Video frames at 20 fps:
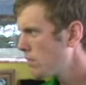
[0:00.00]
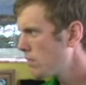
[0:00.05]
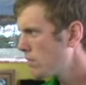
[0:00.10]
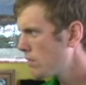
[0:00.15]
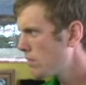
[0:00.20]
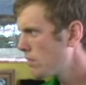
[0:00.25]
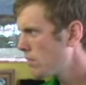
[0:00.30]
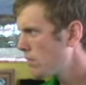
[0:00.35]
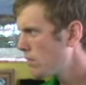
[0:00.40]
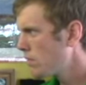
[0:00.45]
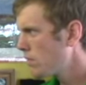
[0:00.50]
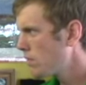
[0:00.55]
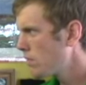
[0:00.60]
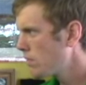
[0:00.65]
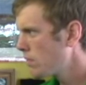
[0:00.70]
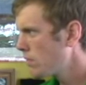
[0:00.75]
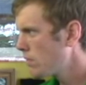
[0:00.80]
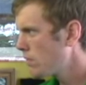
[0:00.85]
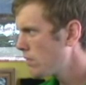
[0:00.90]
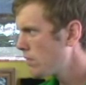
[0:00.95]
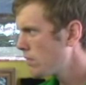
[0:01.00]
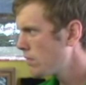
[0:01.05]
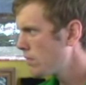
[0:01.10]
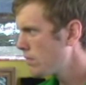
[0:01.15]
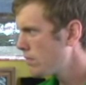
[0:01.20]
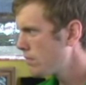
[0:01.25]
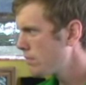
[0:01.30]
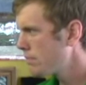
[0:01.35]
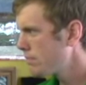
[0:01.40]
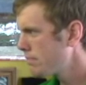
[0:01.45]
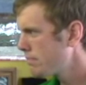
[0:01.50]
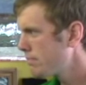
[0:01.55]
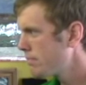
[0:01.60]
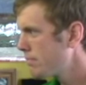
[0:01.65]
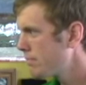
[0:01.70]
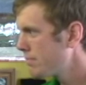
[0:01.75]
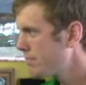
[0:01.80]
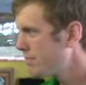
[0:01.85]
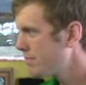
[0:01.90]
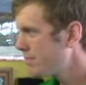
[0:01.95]

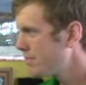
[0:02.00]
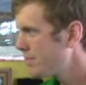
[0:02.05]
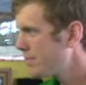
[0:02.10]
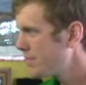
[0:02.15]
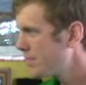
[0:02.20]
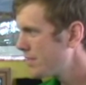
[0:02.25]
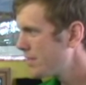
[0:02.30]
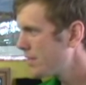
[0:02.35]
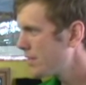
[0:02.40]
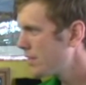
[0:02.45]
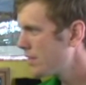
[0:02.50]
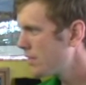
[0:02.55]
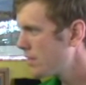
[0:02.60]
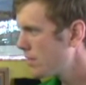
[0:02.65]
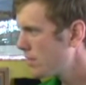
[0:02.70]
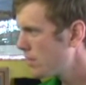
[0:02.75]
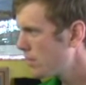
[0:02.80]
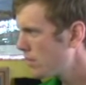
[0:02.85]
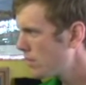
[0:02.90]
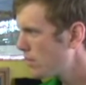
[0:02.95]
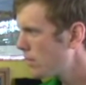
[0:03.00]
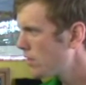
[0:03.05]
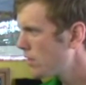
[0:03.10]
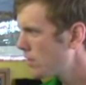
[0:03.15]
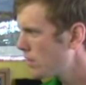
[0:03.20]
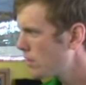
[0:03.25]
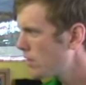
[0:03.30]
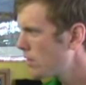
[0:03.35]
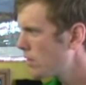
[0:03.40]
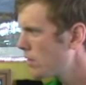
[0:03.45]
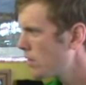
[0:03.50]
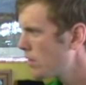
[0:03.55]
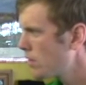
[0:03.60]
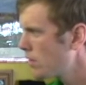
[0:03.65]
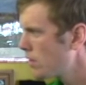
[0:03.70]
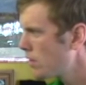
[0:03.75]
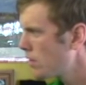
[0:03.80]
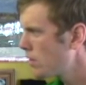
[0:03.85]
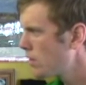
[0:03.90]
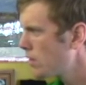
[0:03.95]

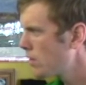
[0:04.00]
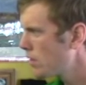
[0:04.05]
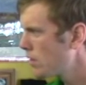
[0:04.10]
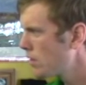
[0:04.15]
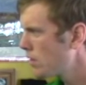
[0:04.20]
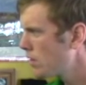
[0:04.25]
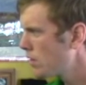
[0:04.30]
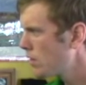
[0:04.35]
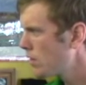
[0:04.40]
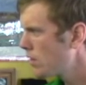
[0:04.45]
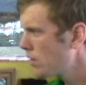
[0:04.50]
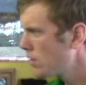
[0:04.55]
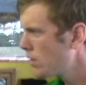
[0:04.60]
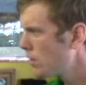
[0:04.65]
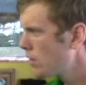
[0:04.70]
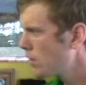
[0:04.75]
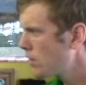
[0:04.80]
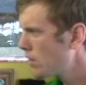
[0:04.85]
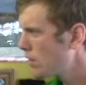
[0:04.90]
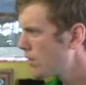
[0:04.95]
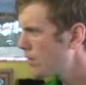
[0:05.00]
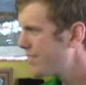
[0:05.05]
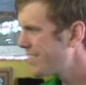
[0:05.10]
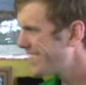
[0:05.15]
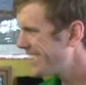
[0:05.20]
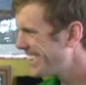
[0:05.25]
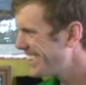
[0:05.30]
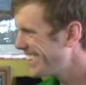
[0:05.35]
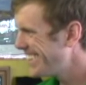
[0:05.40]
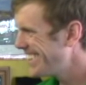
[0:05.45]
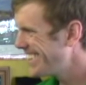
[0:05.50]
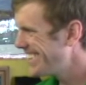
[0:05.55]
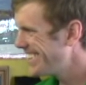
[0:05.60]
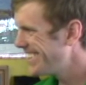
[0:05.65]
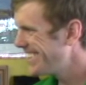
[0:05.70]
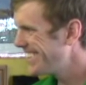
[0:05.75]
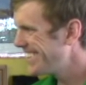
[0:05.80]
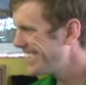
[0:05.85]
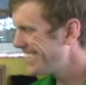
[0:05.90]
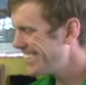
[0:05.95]

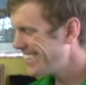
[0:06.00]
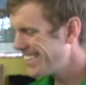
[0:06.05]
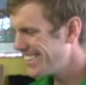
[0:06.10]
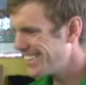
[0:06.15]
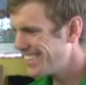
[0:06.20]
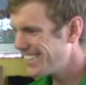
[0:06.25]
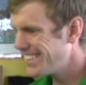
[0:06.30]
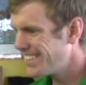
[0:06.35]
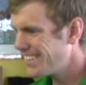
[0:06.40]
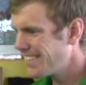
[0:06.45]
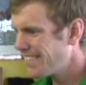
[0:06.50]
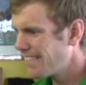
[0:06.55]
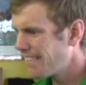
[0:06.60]
This person isn't speaking.